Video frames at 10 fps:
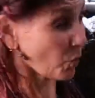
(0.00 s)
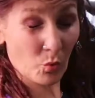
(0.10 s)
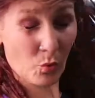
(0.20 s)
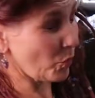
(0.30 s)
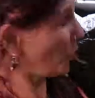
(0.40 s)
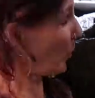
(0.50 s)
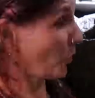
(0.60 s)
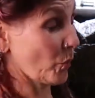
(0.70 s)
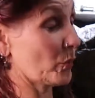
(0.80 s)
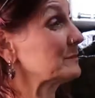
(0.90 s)

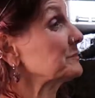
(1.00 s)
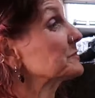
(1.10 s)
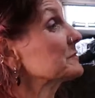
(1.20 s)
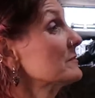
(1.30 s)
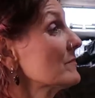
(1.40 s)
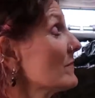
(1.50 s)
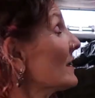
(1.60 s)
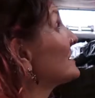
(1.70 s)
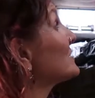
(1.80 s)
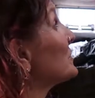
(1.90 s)
Ooh,
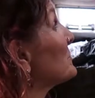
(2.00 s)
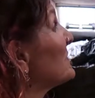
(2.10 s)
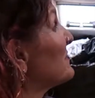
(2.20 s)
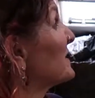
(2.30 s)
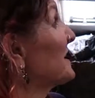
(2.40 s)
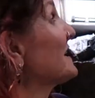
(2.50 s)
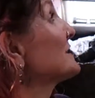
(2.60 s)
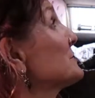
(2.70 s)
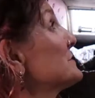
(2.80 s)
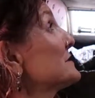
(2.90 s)
it's got a bit of a kick
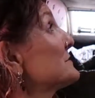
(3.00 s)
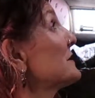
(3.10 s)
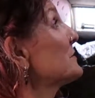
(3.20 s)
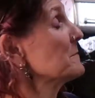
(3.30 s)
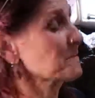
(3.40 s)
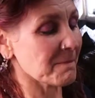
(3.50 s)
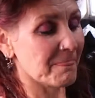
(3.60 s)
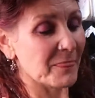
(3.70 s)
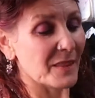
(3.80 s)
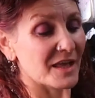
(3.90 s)
to it as well.
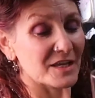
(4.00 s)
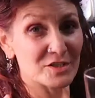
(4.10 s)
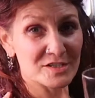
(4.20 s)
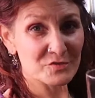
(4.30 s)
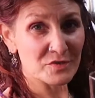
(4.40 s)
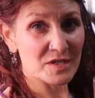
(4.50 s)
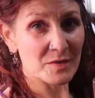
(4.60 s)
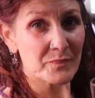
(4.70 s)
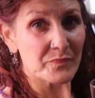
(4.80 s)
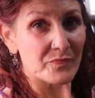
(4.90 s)
Nice sort of
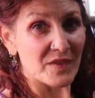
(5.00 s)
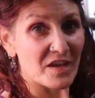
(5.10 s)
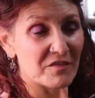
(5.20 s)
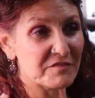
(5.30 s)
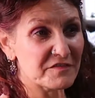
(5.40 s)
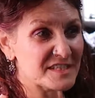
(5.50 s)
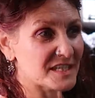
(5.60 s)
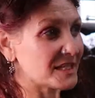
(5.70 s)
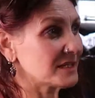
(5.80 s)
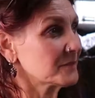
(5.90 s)

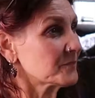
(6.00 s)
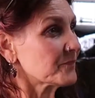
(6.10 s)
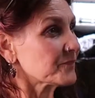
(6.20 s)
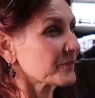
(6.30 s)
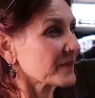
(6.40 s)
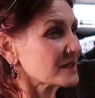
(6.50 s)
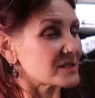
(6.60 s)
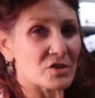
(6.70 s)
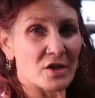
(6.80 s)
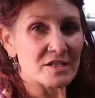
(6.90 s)
fizzy,
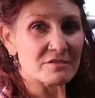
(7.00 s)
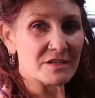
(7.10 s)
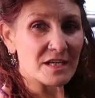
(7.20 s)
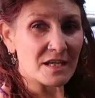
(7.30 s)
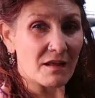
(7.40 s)
cidery.